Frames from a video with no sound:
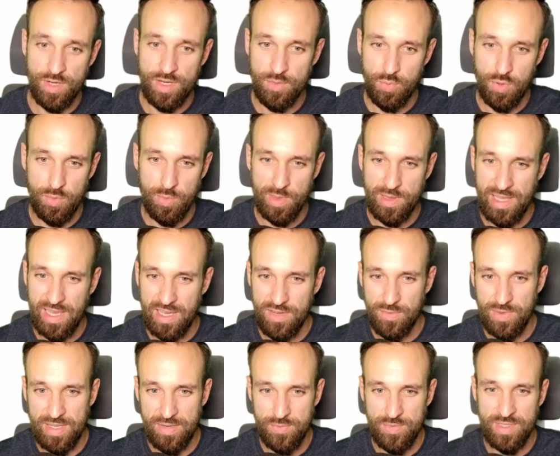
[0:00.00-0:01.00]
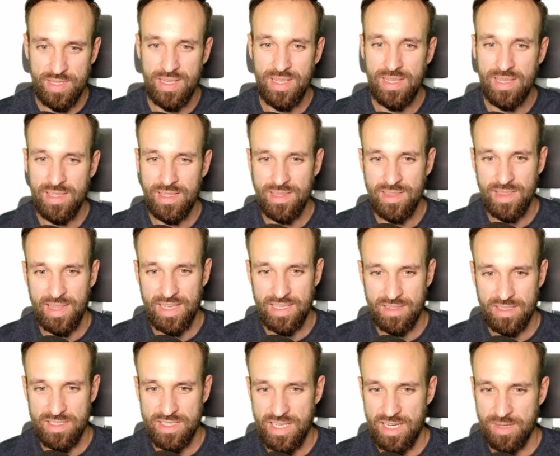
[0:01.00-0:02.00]
We could probably have left
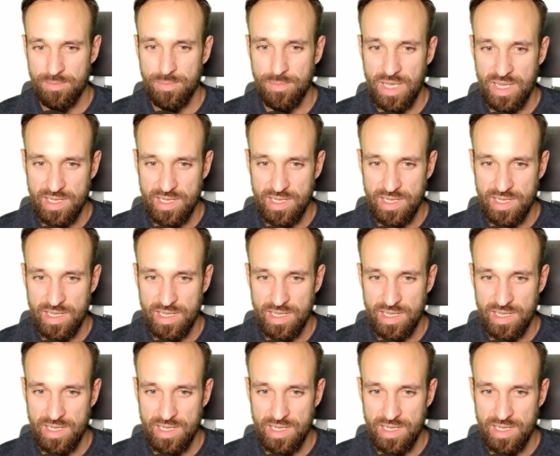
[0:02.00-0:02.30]
like the second